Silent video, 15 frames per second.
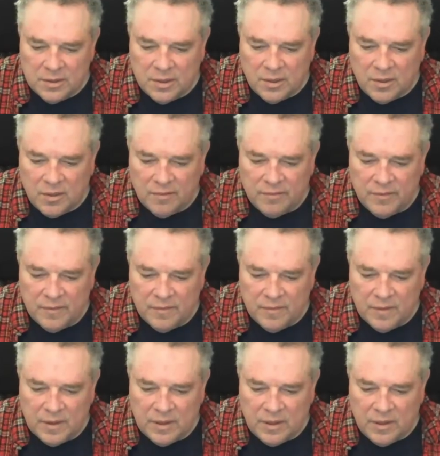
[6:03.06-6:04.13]
of
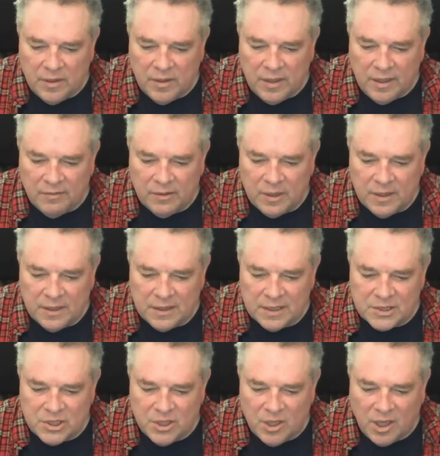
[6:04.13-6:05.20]
everything
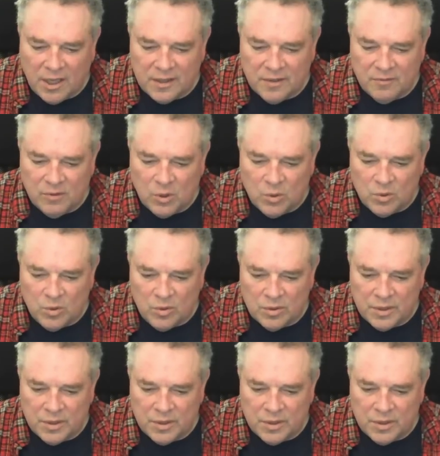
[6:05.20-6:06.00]
that's not the vocal.